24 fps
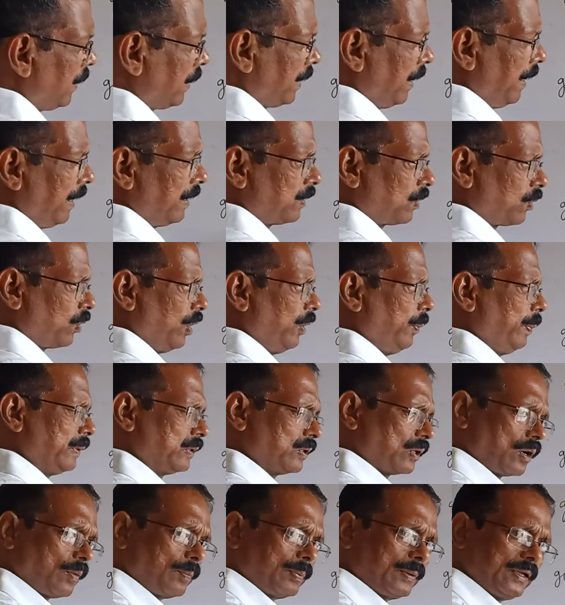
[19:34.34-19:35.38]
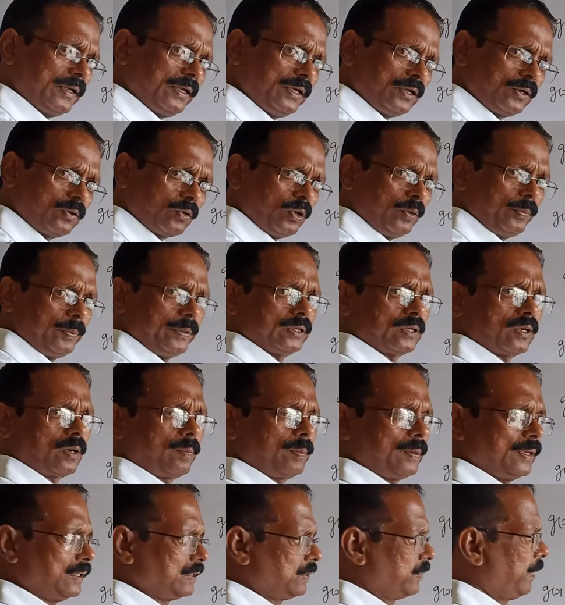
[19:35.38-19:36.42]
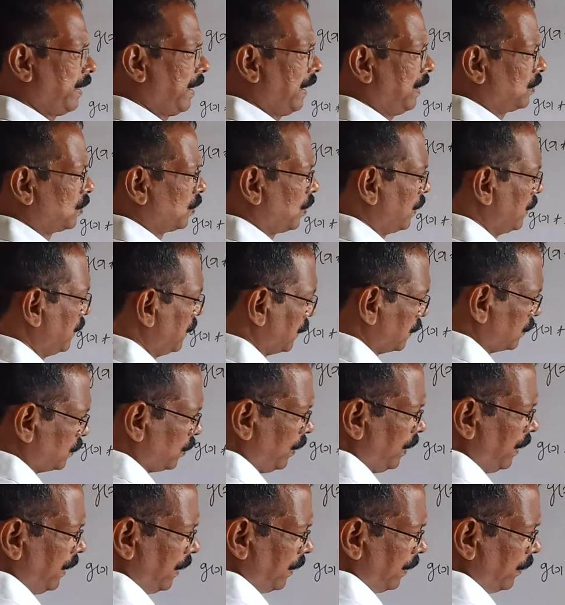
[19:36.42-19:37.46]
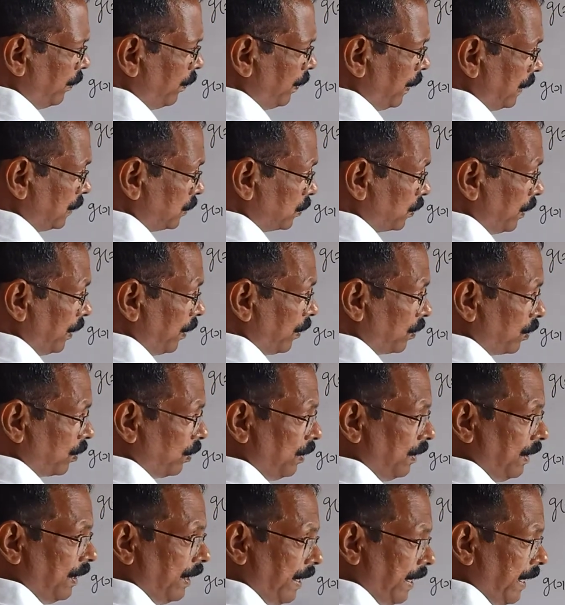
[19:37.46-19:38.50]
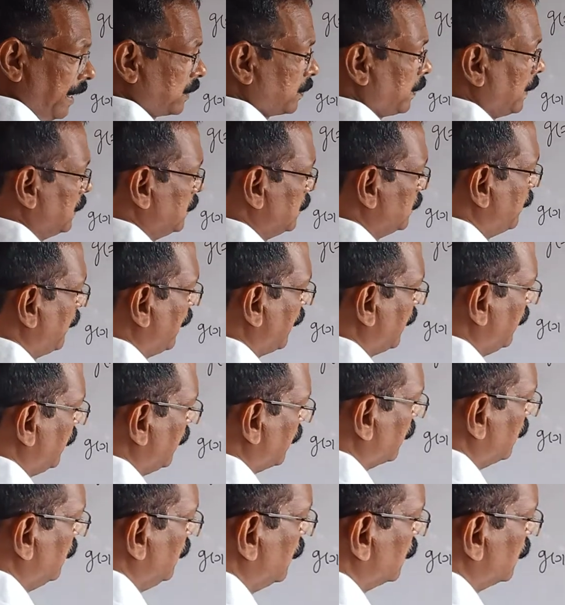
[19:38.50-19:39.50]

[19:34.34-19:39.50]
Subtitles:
calculate the coefficient of t square and so on here. So first we have to expand this bracket here.